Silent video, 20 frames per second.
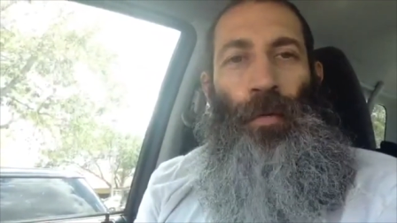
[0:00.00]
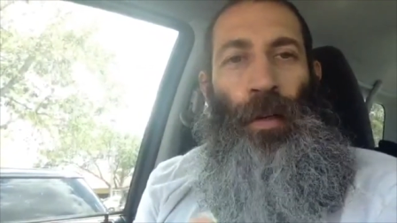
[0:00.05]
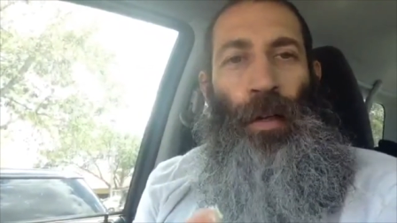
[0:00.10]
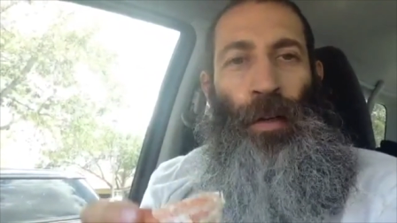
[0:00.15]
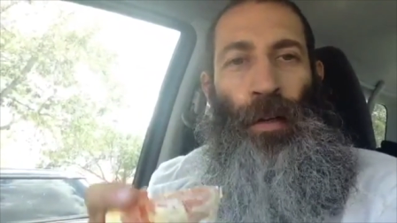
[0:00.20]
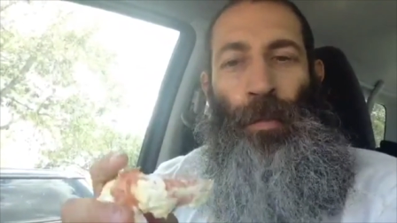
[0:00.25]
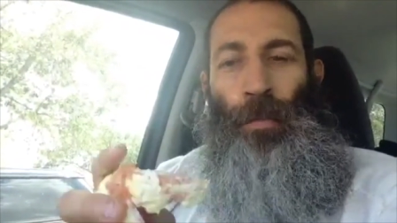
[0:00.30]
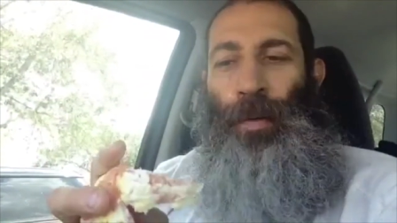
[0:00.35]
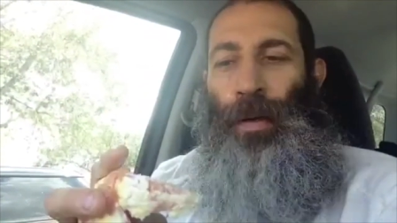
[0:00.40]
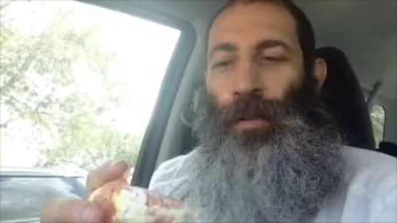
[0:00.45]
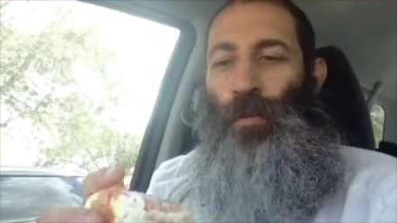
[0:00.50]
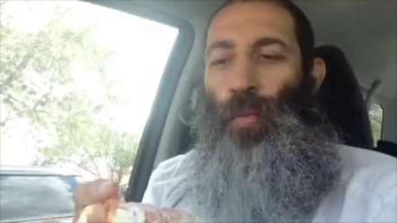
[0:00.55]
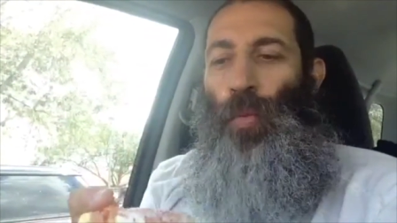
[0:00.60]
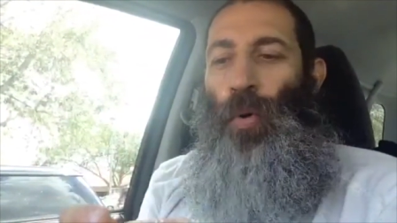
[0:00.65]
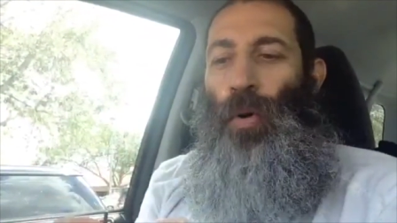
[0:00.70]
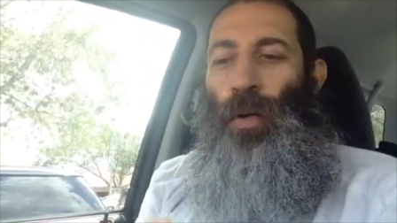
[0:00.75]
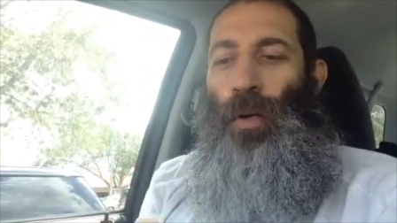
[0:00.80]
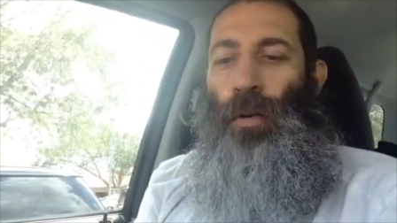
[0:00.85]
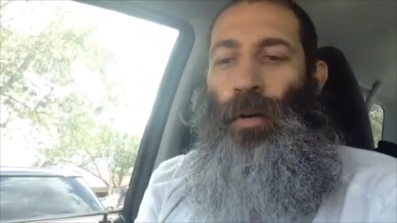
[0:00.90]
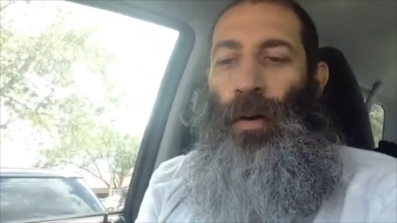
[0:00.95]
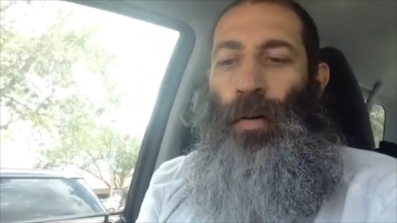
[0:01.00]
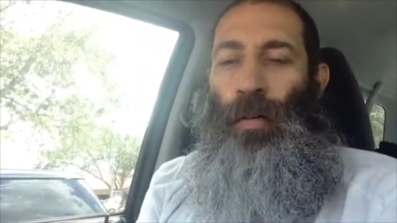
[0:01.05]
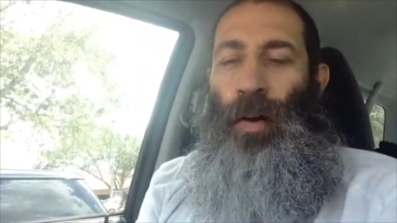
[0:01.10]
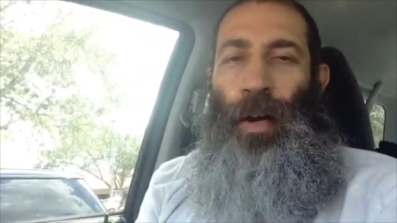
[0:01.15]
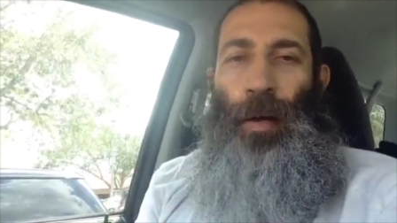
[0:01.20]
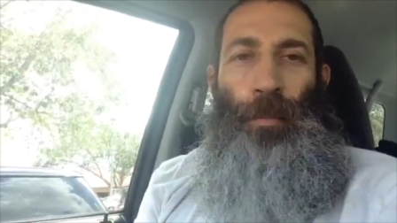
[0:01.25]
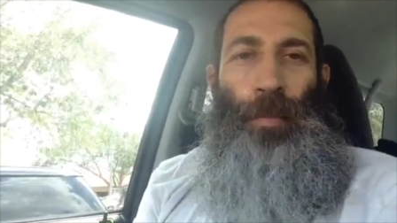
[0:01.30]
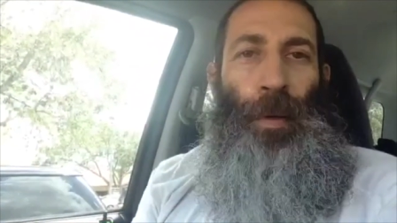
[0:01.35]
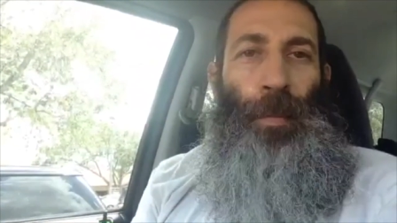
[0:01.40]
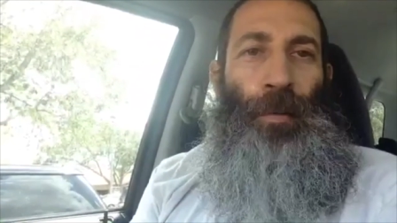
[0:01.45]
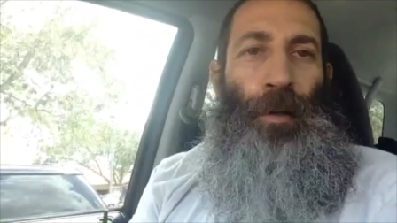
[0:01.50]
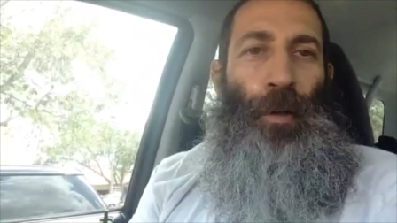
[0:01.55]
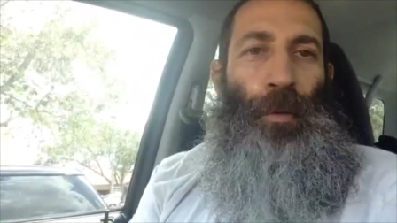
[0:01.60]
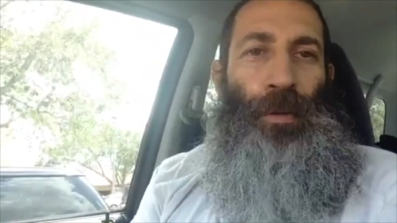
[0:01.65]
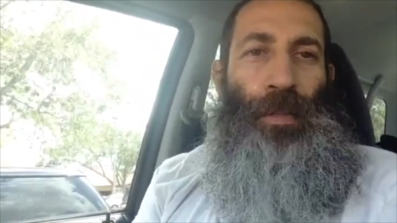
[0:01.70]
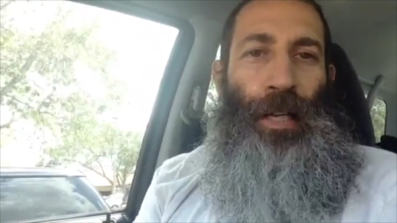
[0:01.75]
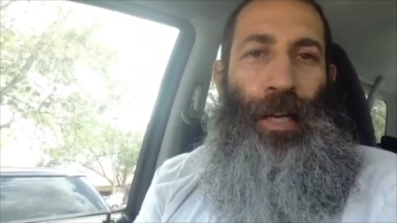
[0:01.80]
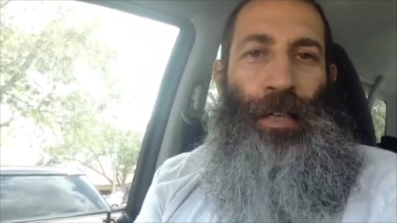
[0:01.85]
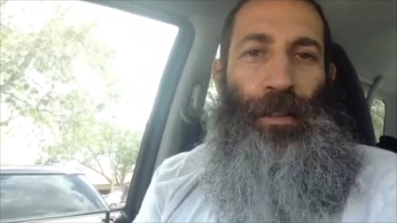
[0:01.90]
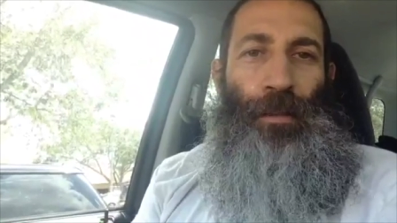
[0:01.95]
And the best water around, people
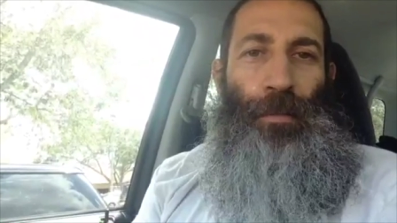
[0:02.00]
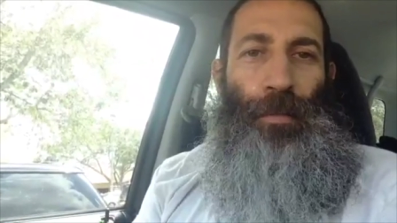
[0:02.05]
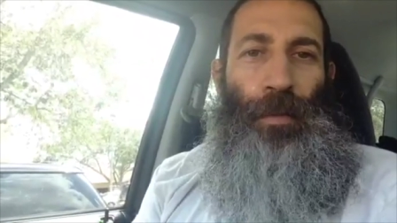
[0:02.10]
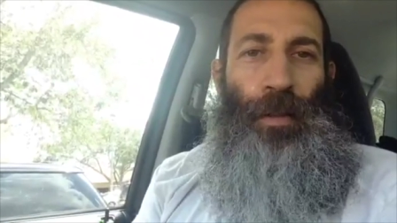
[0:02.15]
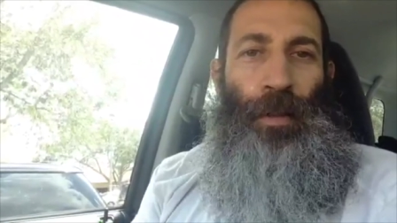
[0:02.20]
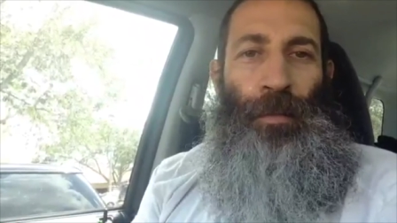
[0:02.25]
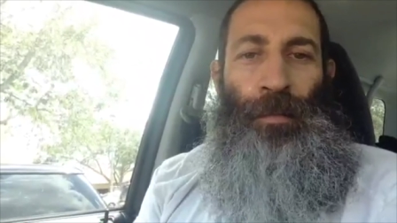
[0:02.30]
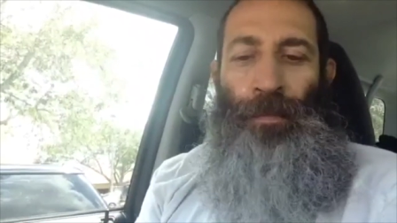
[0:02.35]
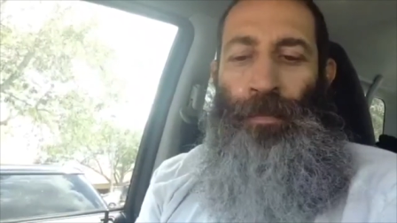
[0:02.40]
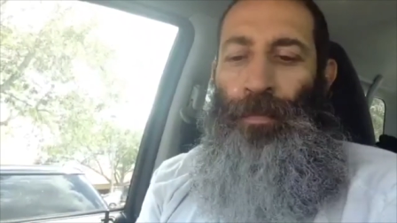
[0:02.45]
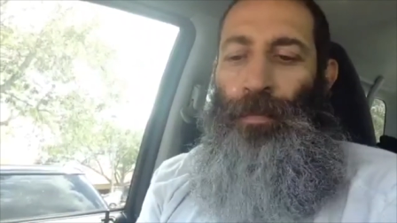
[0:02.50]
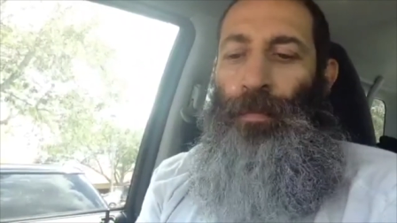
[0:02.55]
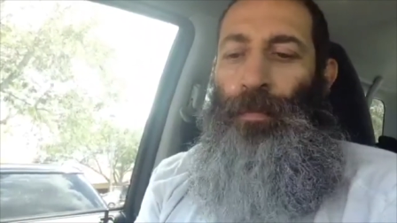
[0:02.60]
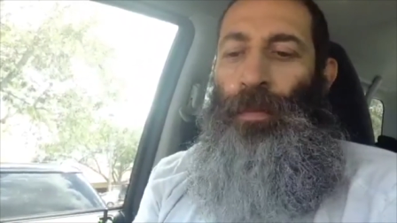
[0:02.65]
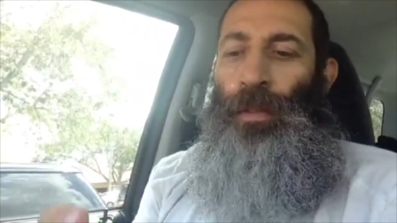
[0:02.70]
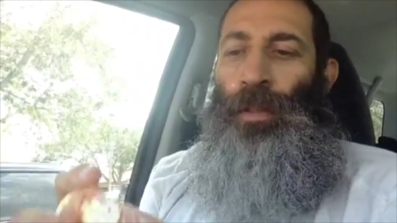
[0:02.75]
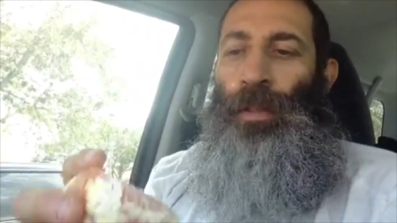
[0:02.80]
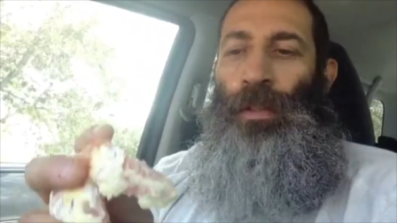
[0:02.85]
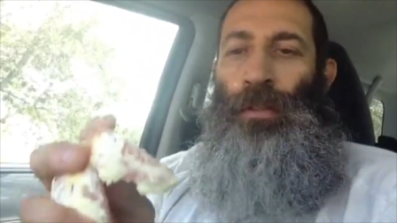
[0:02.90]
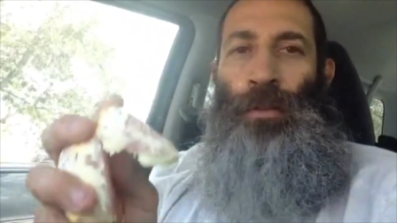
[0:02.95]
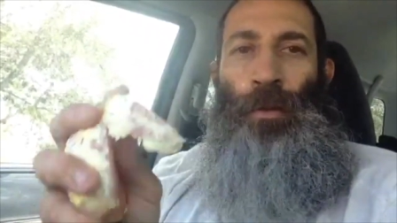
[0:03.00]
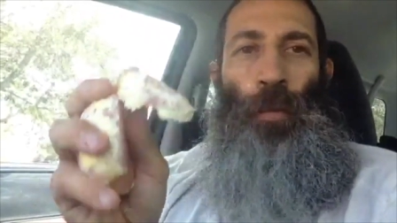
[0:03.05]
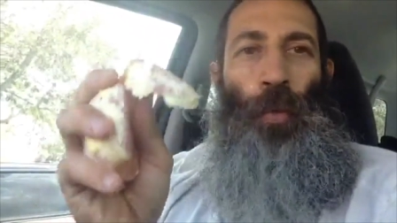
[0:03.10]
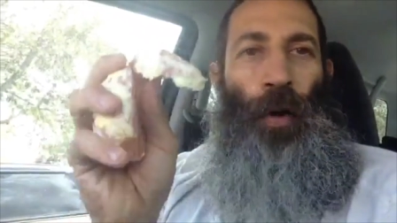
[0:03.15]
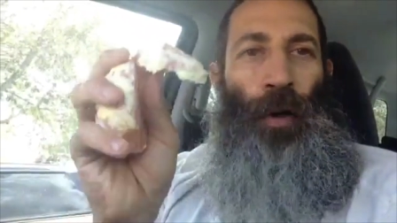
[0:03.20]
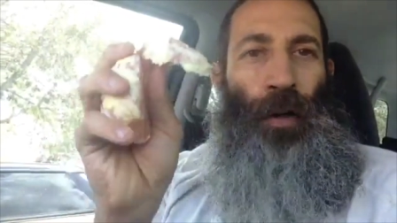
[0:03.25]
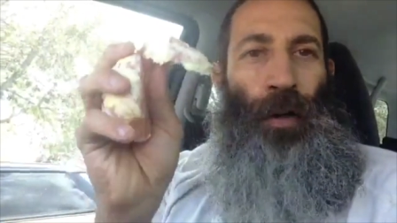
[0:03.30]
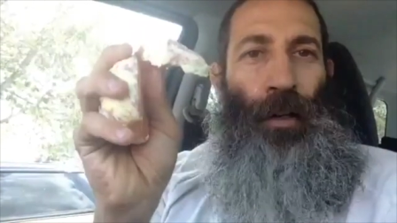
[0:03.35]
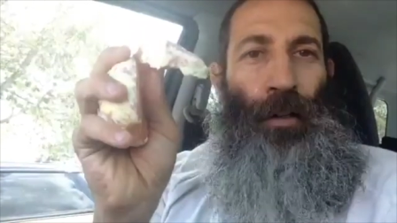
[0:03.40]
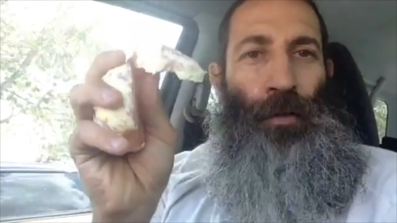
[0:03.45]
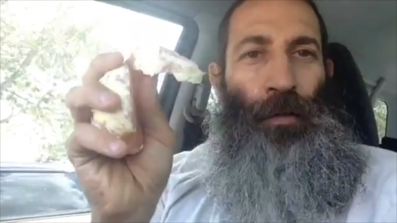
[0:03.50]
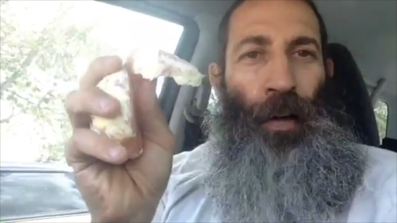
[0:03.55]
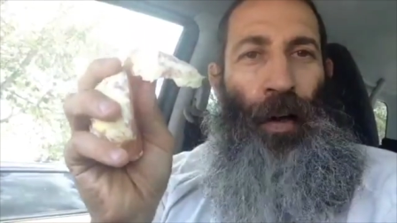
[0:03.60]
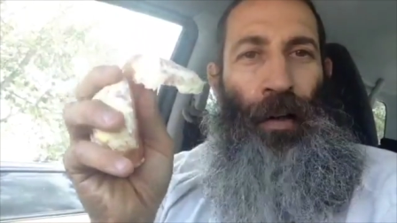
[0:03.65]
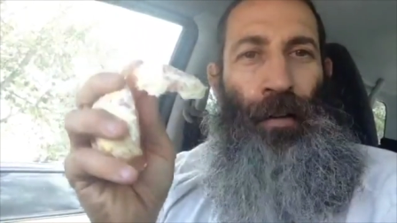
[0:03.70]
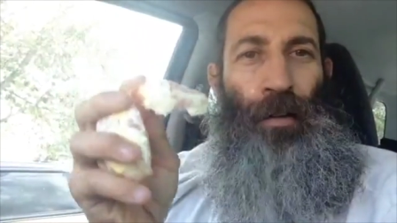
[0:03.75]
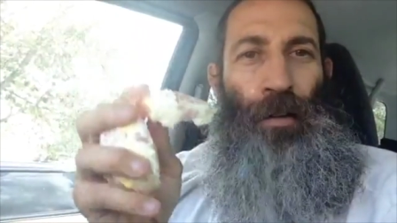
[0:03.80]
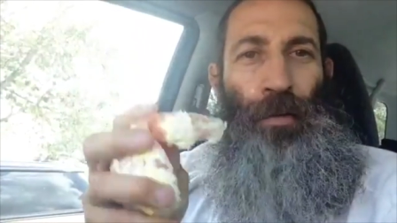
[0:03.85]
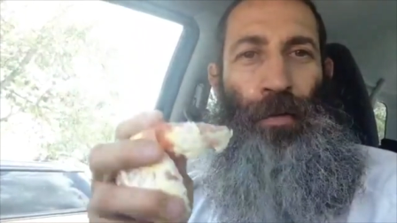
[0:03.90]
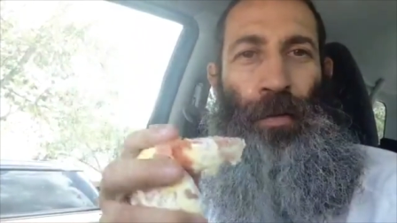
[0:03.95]
always ask me, is the water that's
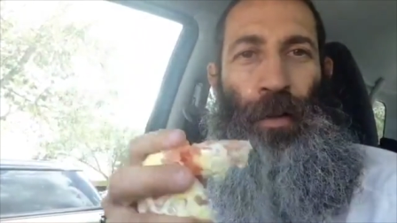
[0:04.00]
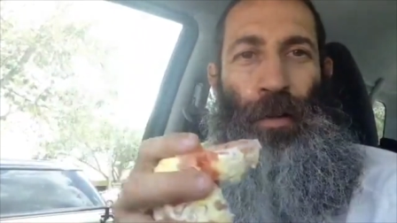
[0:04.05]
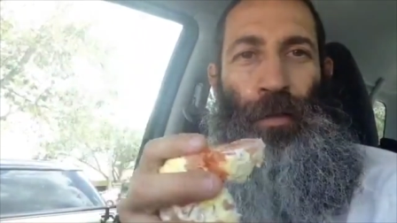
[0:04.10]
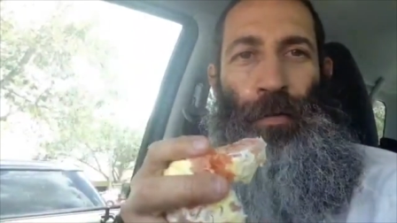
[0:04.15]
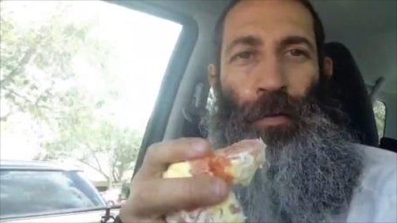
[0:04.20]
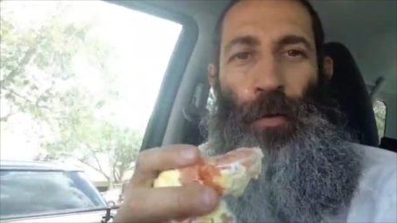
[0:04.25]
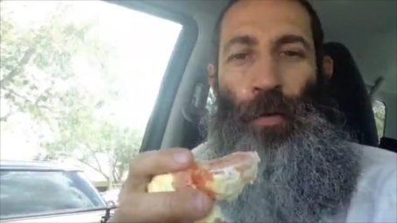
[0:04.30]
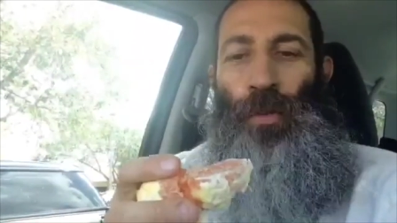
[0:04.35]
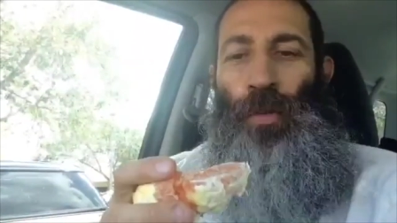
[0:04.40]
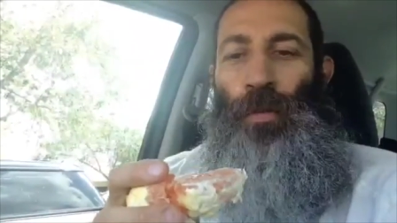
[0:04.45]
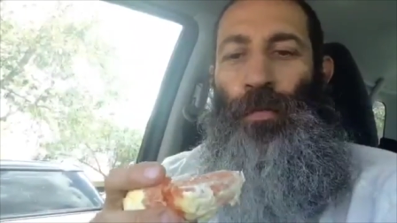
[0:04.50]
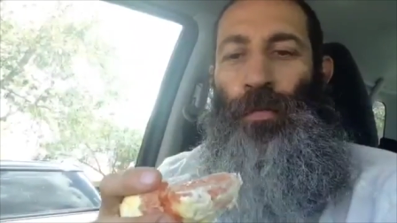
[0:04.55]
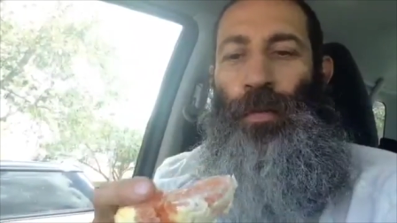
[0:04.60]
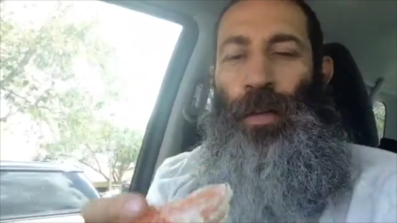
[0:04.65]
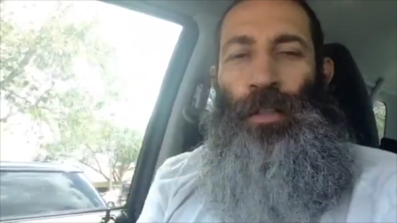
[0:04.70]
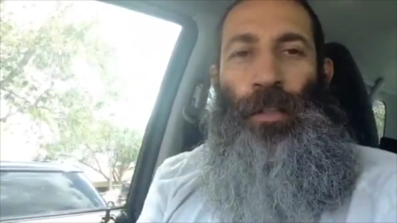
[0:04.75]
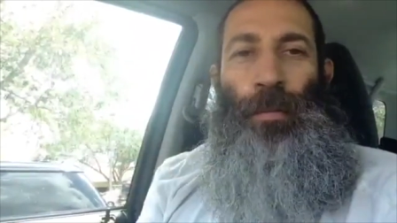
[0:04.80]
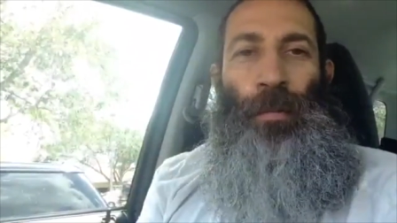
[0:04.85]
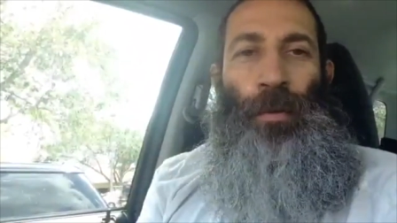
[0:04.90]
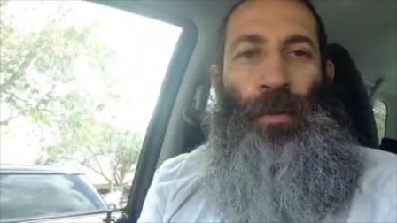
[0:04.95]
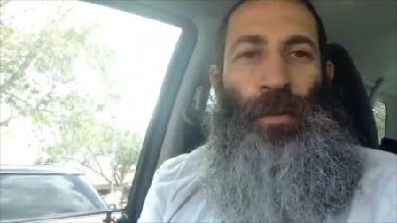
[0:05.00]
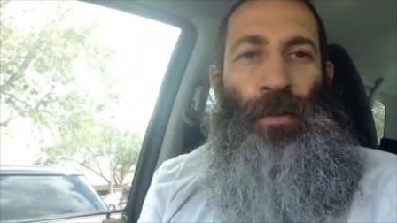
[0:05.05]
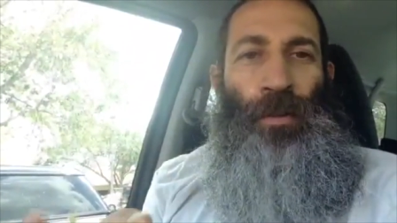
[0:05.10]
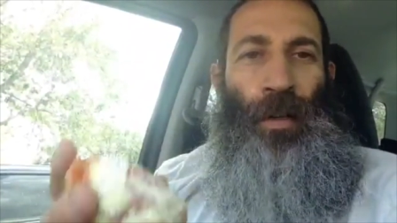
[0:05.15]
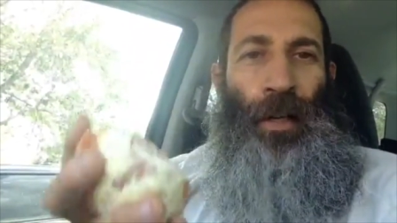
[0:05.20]
found in fresh fruits and vegetables.